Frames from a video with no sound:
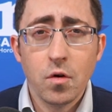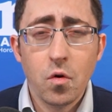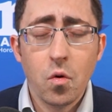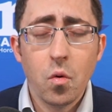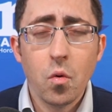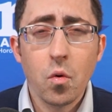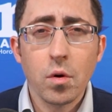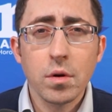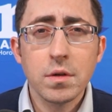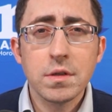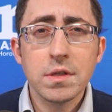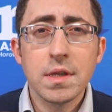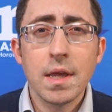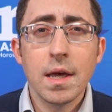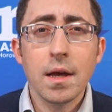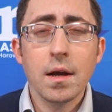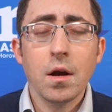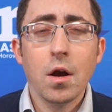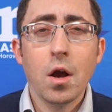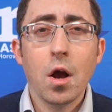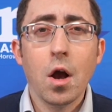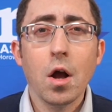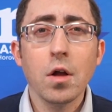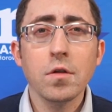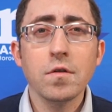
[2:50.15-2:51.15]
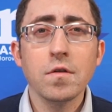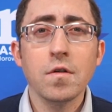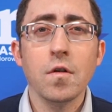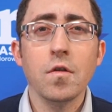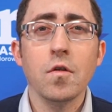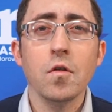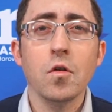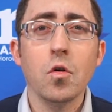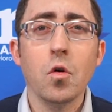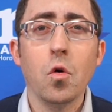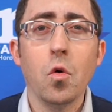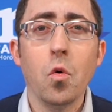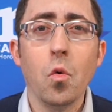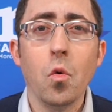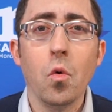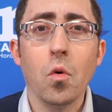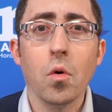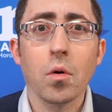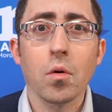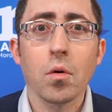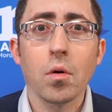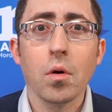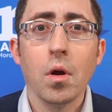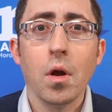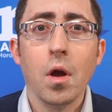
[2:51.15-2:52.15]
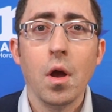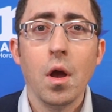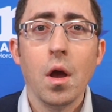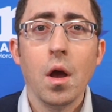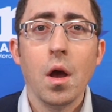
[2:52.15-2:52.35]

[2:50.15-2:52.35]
courts that cut to the core